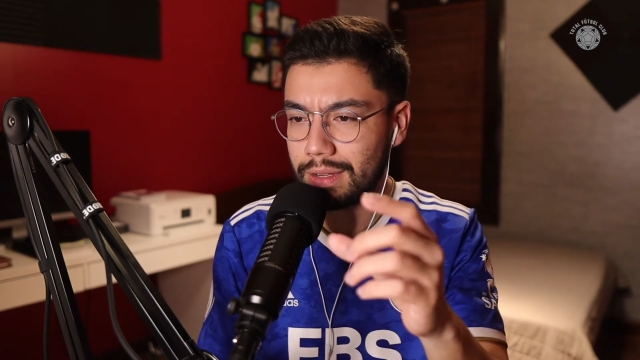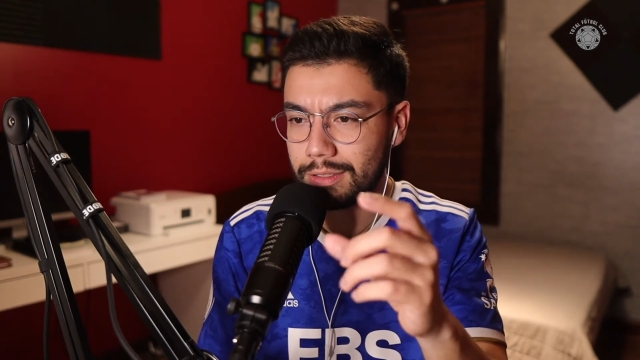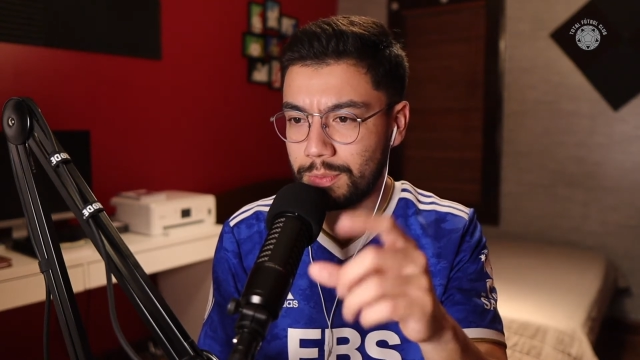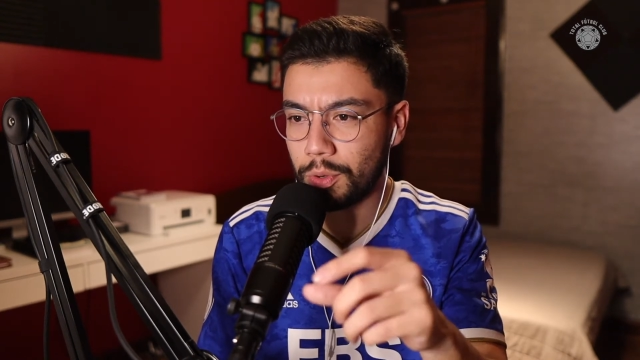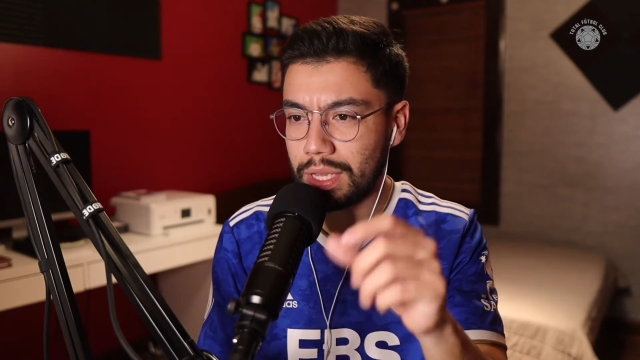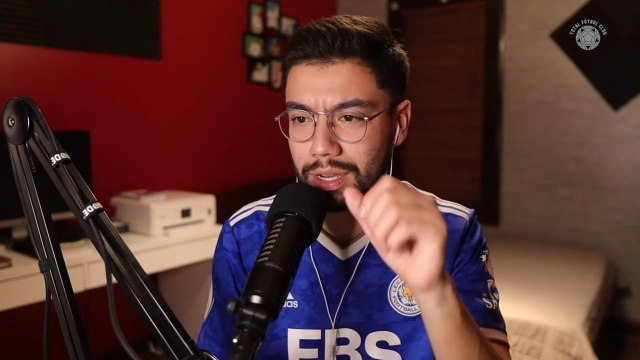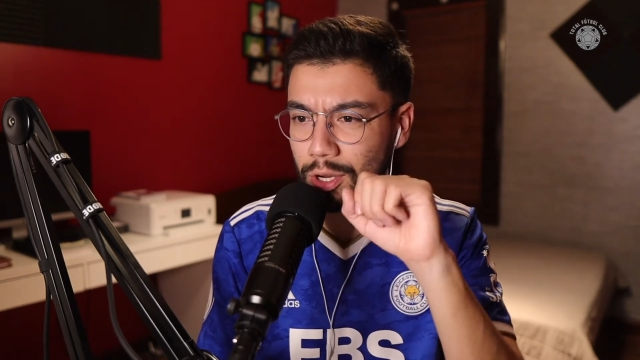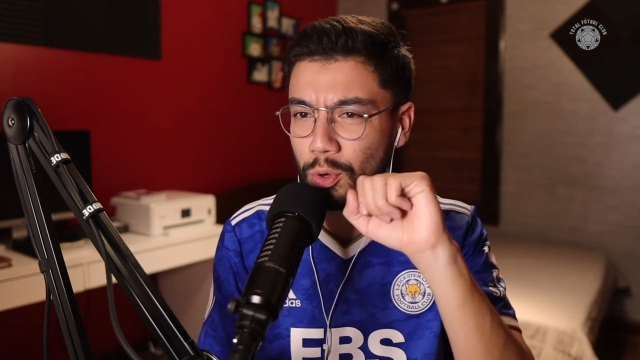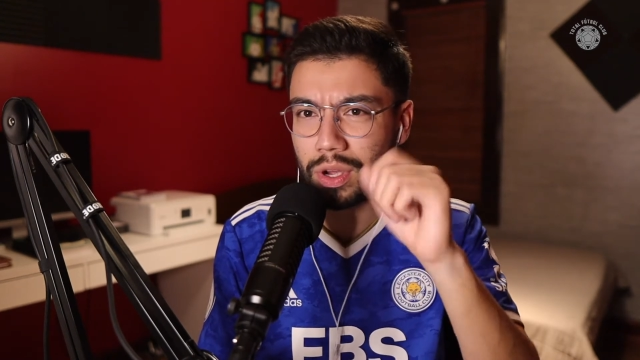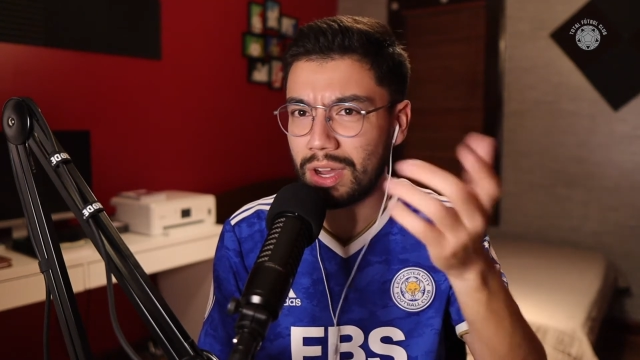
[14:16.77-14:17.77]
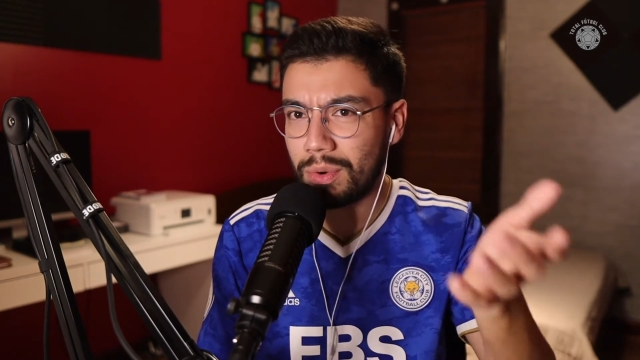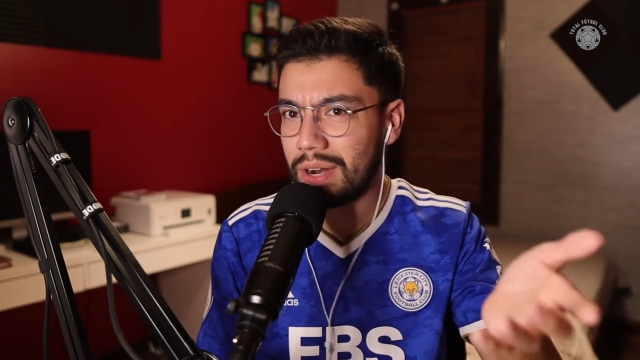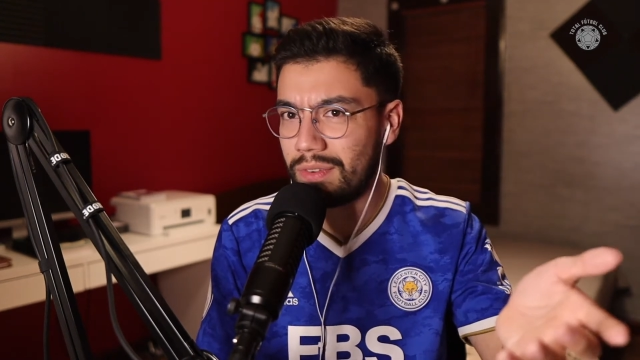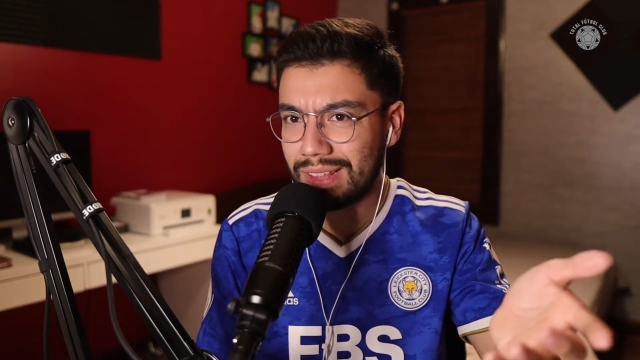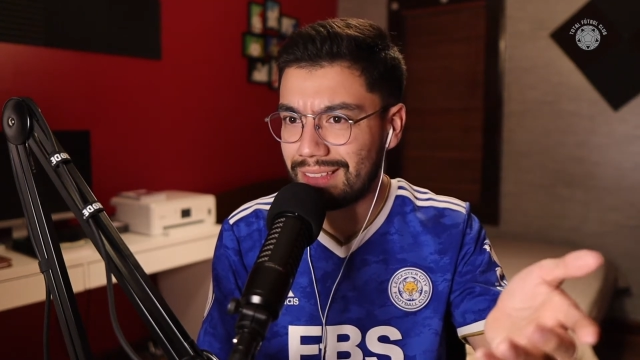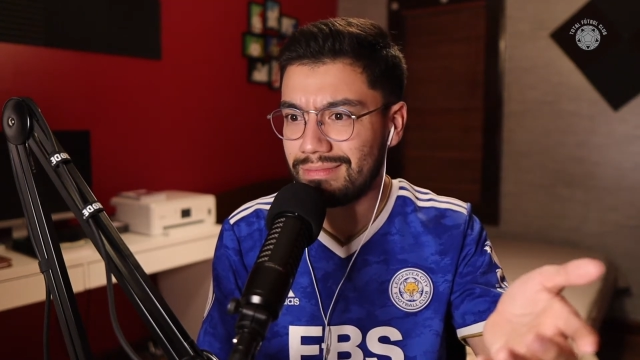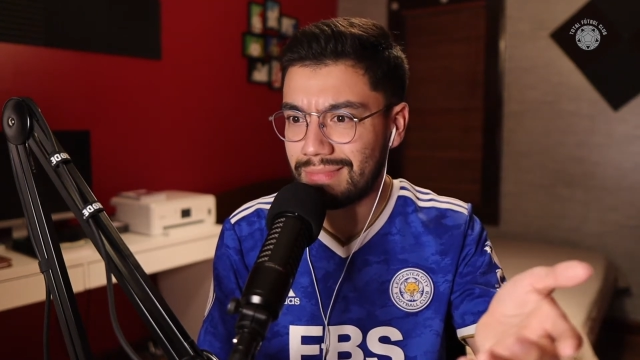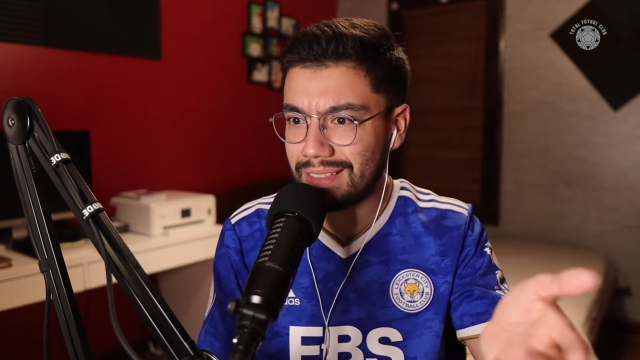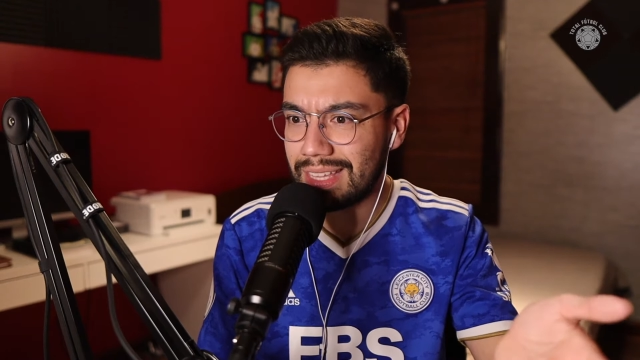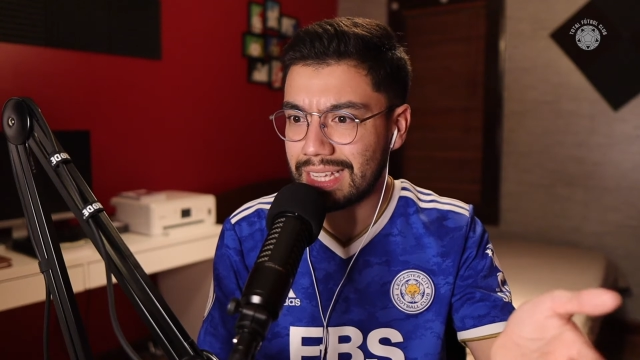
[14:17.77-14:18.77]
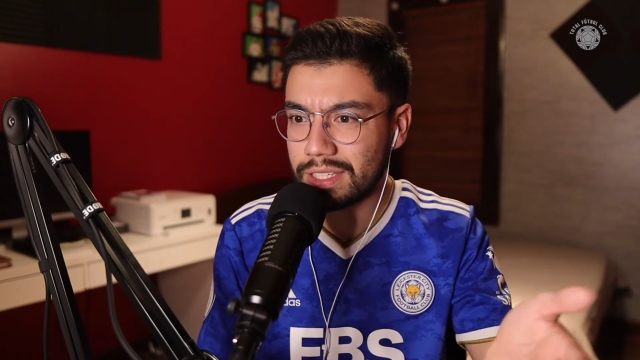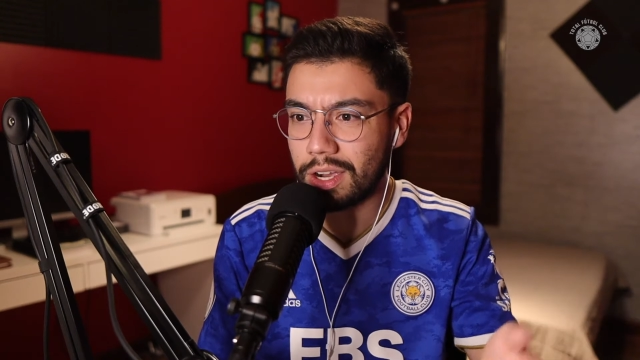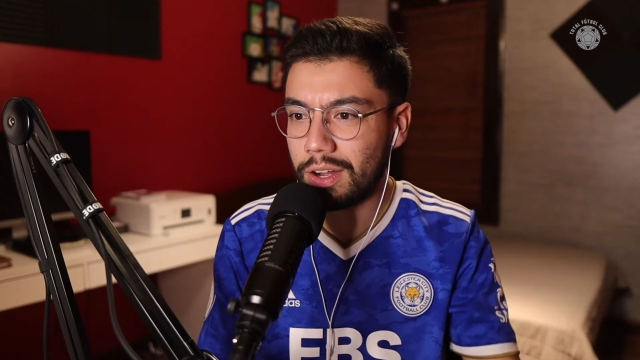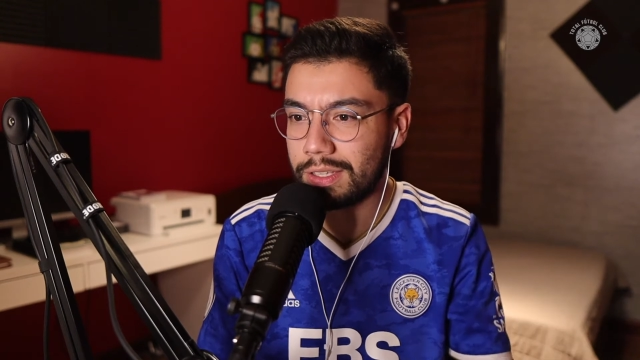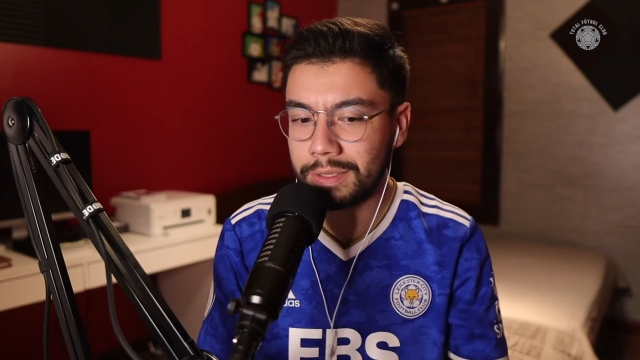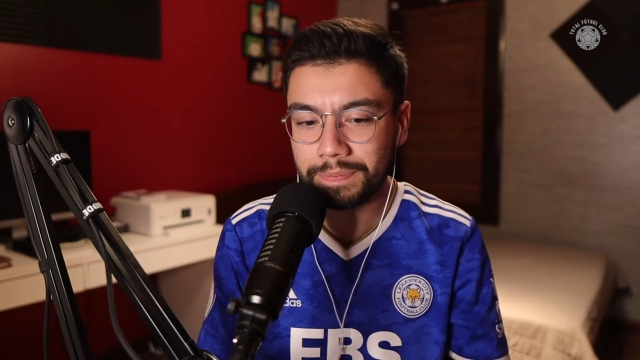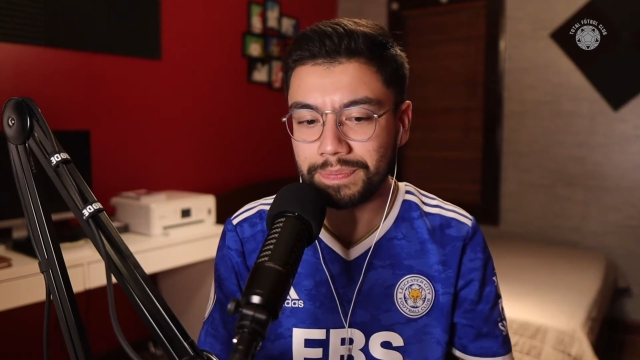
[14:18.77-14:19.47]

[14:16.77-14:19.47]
smoking a hookah, whatever that thing is called.